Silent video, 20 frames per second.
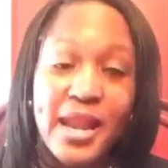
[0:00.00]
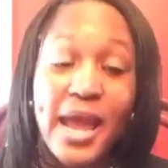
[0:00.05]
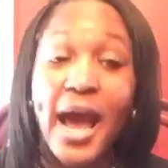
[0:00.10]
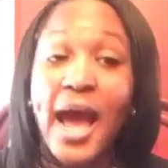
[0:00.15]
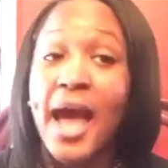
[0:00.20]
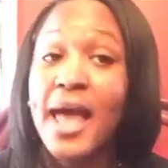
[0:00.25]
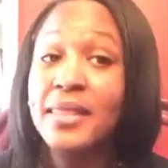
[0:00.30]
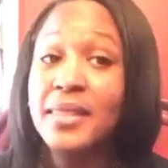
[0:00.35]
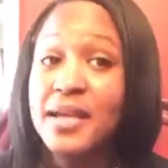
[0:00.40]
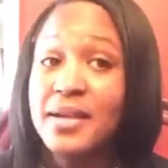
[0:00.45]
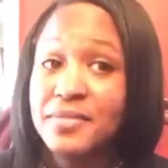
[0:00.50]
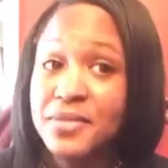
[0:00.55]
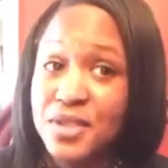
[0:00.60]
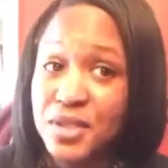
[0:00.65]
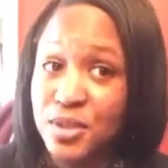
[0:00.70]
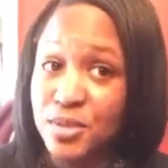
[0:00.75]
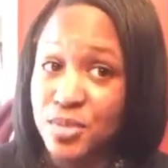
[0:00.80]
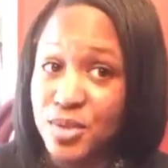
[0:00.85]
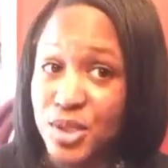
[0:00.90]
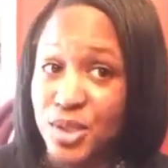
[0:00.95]
Now, I
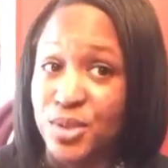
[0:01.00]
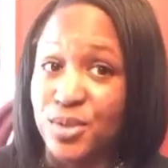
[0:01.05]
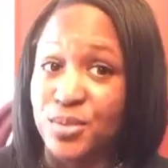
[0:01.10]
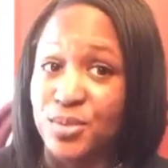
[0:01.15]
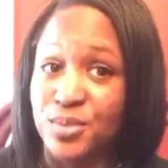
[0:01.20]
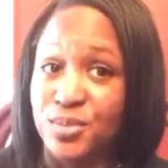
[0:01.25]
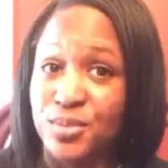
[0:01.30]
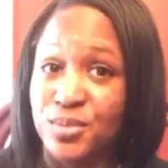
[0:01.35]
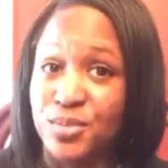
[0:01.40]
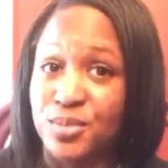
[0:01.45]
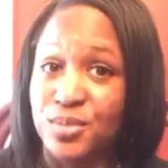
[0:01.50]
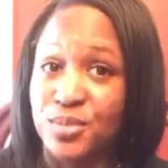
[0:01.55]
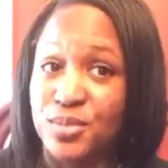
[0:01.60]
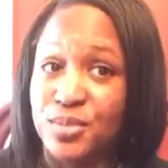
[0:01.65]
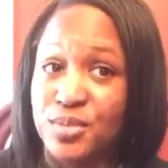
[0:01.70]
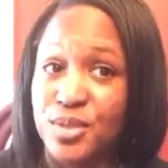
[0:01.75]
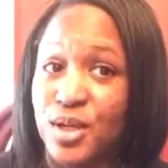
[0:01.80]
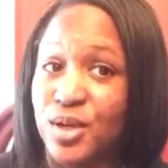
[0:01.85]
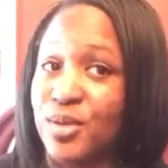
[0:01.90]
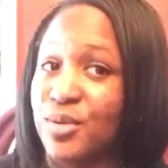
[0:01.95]
love Zoom too.
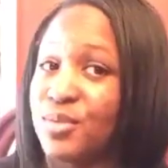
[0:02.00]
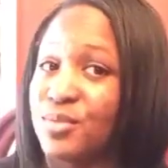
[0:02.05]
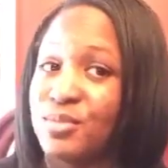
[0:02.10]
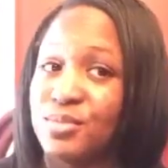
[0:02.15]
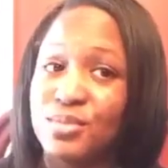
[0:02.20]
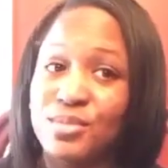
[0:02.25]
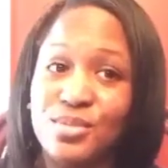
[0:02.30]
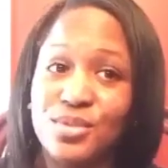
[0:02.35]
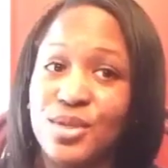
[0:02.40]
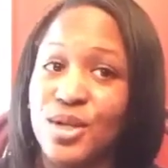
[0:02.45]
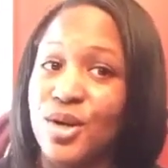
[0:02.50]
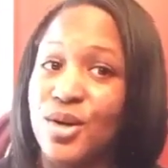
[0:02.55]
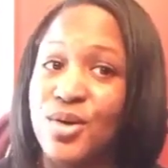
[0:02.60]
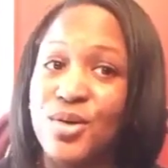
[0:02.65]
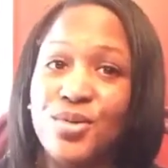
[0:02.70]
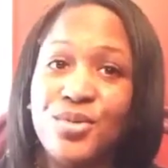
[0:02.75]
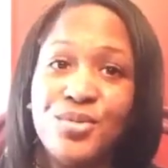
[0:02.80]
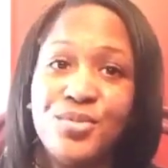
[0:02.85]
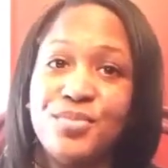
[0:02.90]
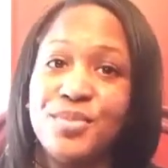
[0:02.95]

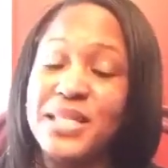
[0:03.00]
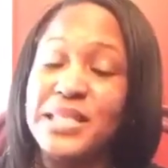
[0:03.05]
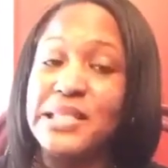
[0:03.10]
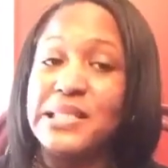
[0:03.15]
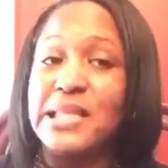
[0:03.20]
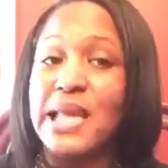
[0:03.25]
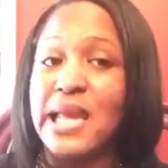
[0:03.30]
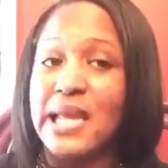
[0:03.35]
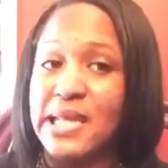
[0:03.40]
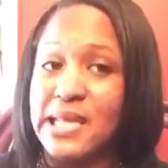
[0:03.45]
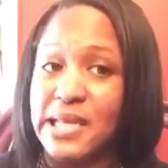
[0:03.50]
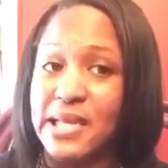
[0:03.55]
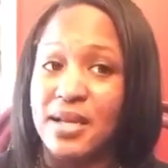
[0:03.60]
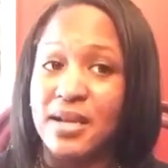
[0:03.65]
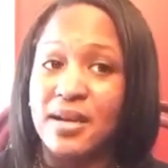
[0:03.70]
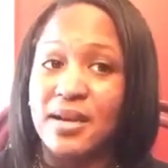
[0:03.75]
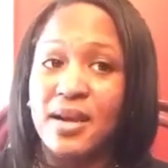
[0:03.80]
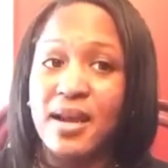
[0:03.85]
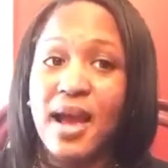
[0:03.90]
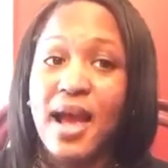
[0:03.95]
Don't mistake
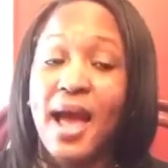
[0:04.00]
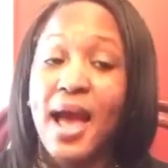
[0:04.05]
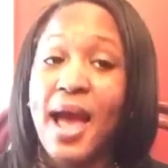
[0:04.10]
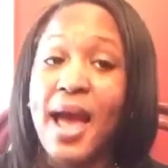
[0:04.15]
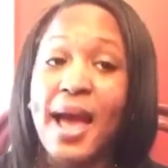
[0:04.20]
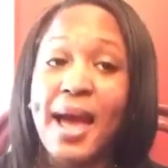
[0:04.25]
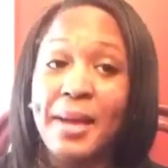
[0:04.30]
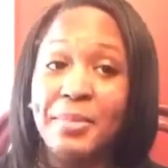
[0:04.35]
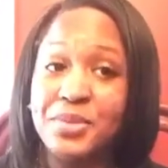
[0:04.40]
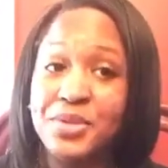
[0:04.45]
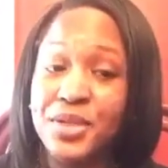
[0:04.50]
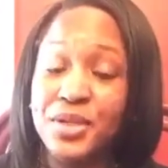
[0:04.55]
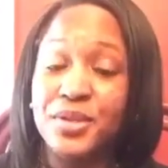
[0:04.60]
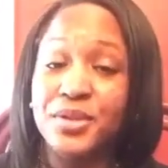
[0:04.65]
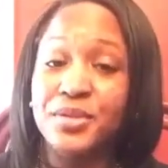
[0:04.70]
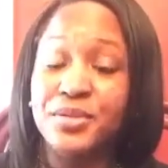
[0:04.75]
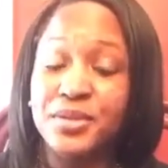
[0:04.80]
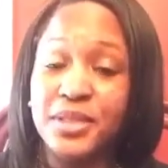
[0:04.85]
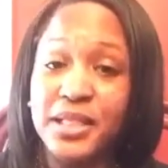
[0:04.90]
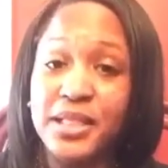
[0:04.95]
it. I
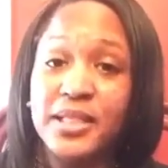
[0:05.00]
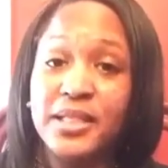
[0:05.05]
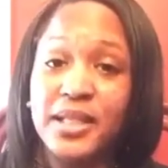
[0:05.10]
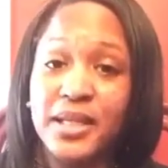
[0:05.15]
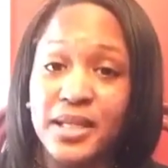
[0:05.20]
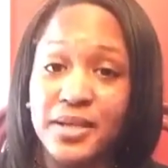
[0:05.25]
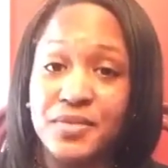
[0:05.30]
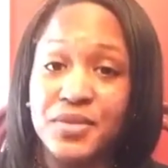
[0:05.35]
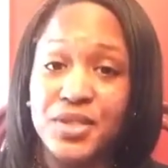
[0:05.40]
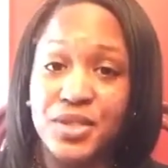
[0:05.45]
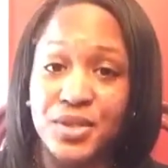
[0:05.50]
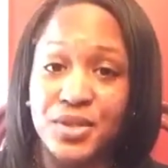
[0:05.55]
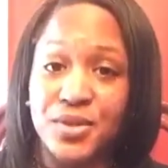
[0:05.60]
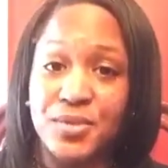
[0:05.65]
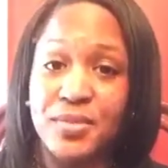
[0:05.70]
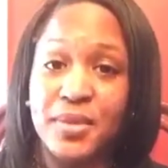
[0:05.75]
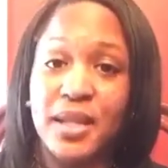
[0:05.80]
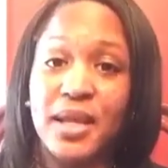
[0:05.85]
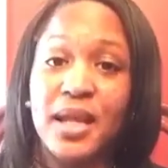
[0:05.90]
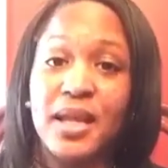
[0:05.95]
absolutely love
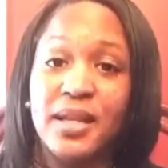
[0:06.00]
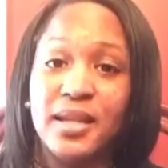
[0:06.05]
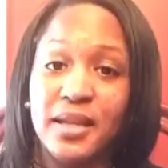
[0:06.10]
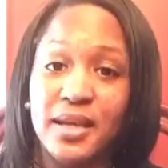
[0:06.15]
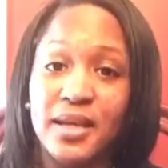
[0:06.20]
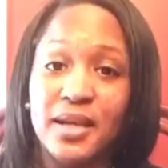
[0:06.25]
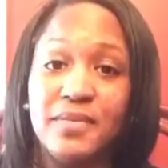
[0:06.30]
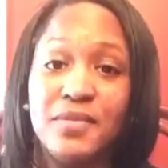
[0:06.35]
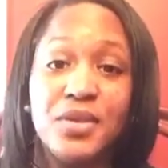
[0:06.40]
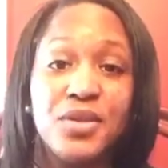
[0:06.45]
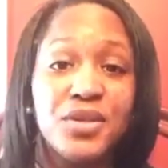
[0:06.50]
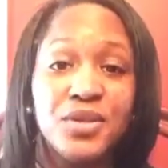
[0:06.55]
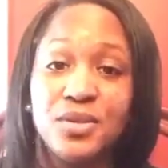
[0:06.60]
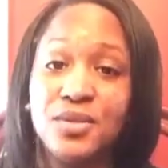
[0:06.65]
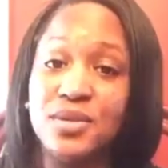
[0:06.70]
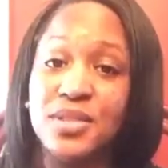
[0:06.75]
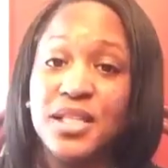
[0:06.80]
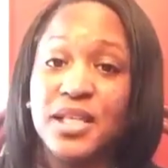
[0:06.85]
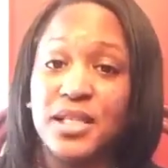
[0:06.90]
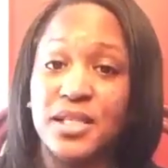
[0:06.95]
Zoom and I love
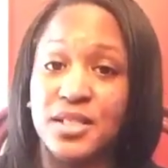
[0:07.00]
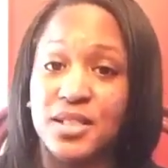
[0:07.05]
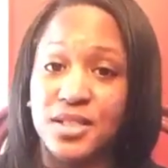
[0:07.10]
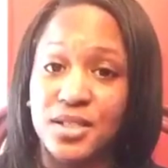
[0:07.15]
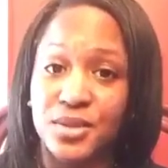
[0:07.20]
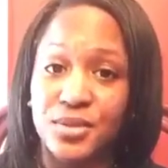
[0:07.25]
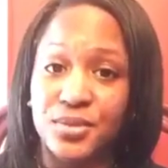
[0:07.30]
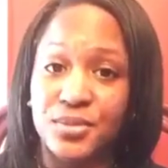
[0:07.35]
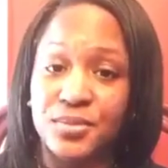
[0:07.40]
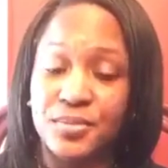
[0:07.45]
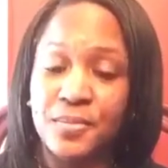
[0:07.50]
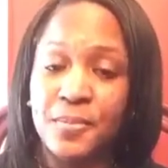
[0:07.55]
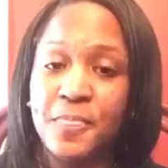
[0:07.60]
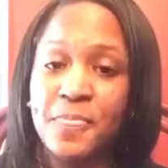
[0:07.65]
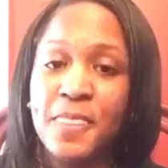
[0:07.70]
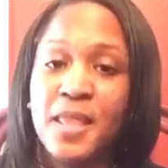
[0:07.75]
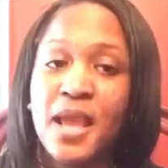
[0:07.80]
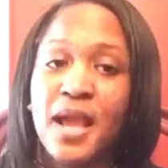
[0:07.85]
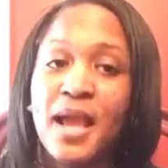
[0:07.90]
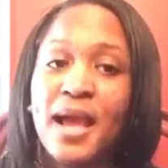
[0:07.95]
using Zoom.
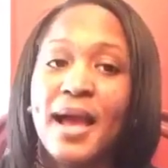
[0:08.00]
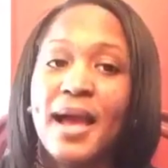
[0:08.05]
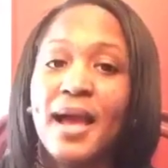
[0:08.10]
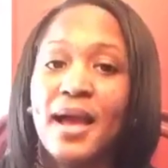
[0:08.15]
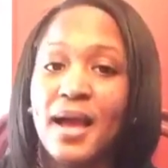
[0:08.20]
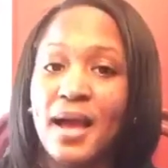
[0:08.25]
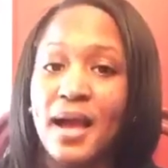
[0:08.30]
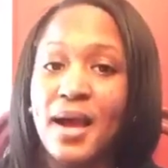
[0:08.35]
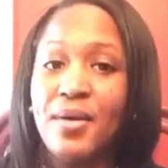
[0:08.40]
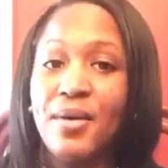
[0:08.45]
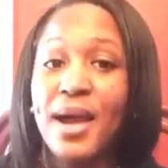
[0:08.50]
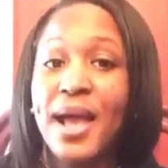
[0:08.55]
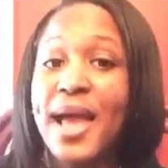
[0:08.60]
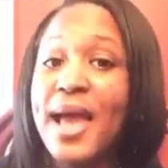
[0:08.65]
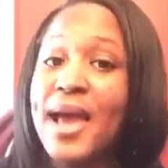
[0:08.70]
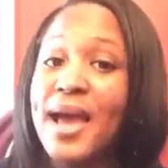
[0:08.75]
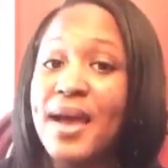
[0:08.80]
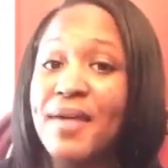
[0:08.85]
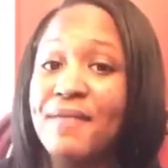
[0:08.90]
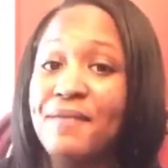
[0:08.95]

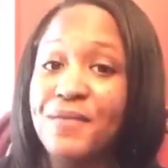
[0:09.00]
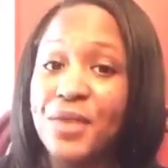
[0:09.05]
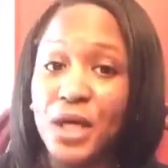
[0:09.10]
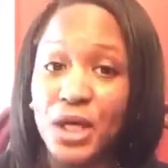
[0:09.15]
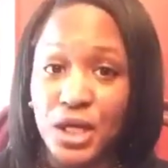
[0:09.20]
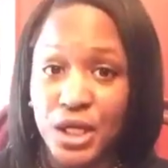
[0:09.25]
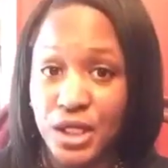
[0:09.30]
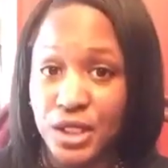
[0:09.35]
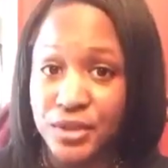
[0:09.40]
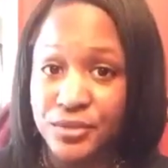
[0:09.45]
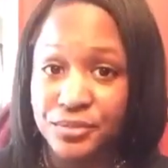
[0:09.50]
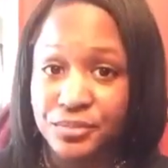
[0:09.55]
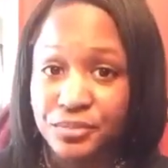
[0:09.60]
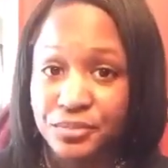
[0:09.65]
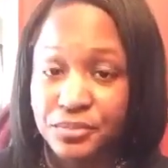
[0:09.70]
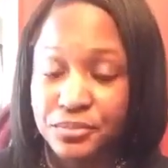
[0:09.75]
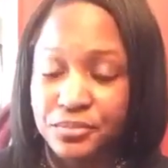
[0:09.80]
However,